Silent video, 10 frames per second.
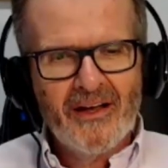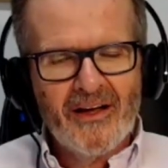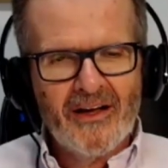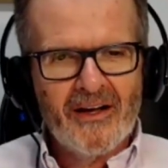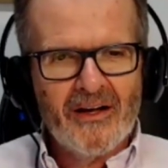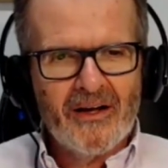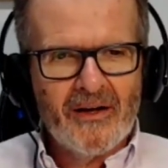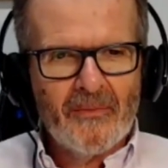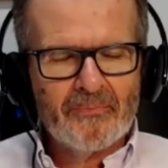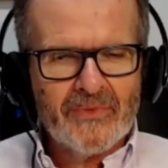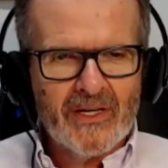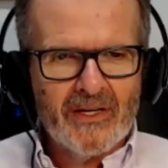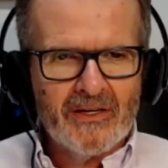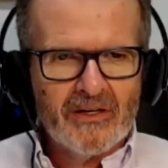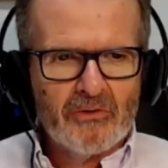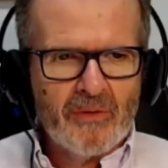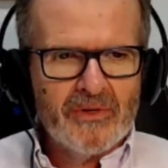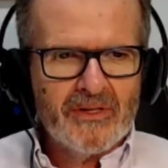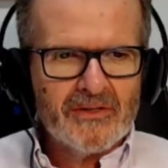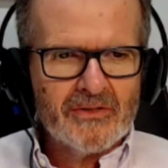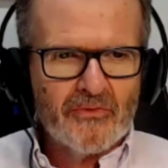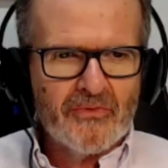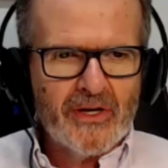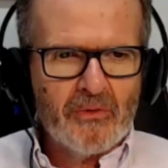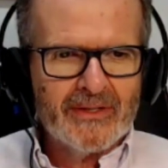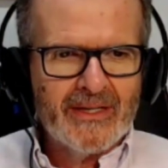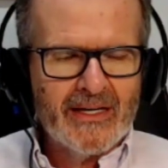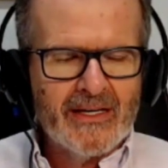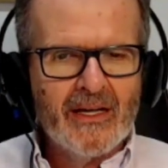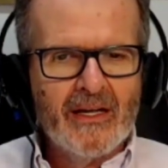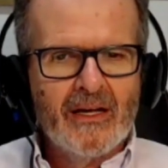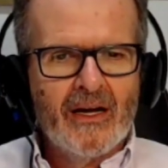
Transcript: um, uh, webinars so frequently.